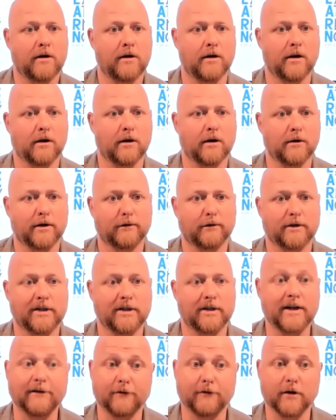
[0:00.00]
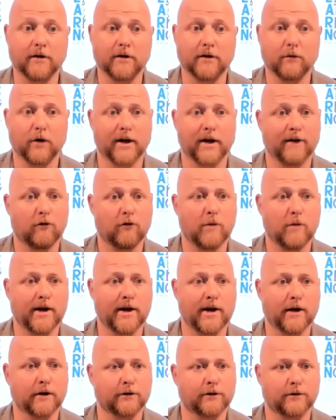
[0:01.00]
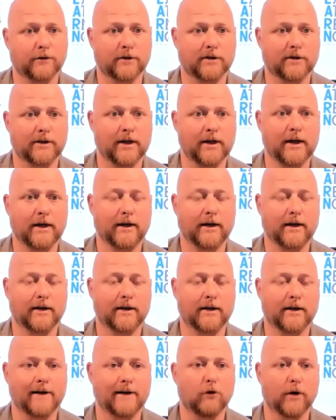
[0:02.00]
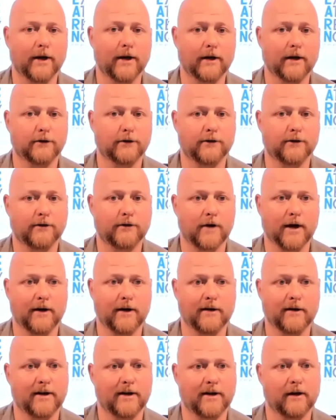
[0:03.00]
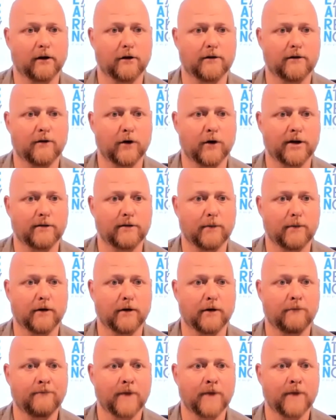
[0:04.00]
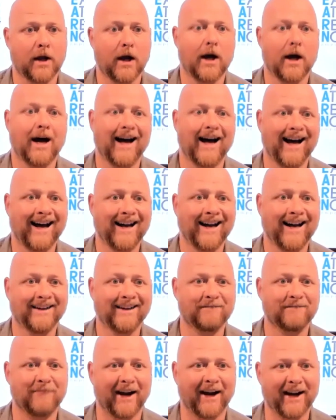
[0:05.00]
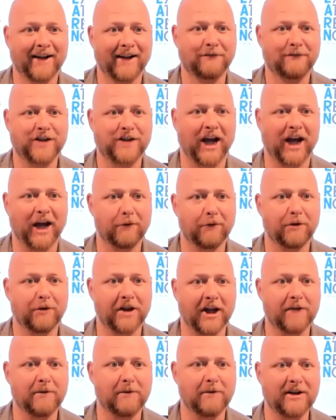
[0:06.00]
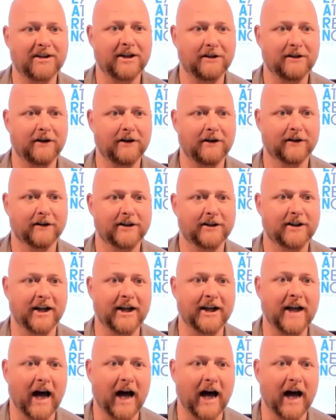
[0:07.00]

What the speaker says: You know, it was different than what everybody else was saying because everyone else is trying to sell on voicemail. Hi, my name's Chad with ABC Real Estate.